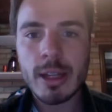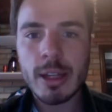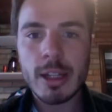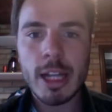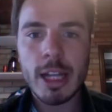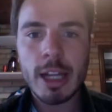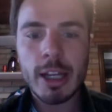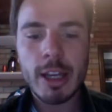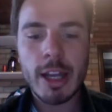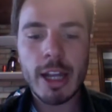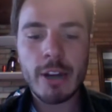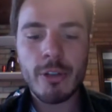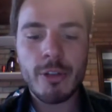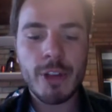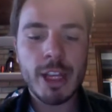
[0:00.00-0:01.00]
like any
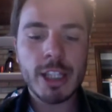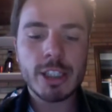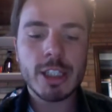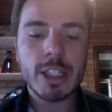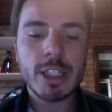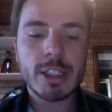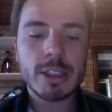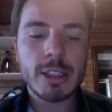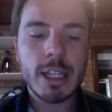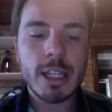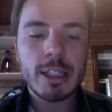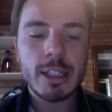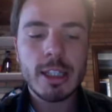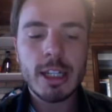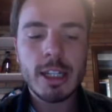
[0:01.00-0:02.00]
of each us, and
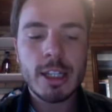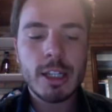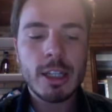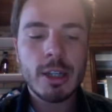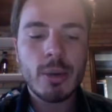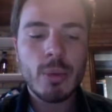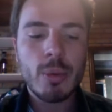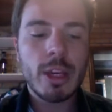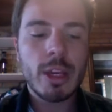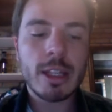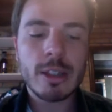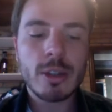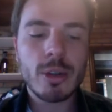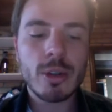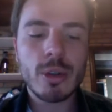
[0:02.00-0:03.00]
like we can
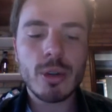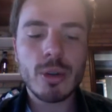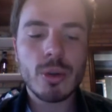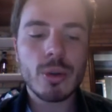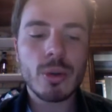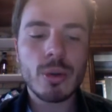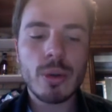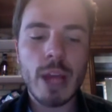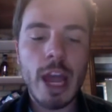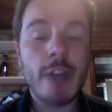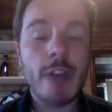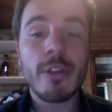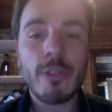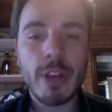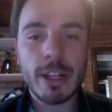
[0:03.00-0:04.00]
do
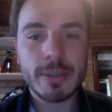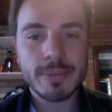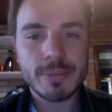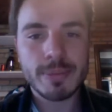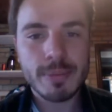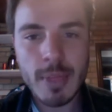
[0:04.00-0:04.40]
everything.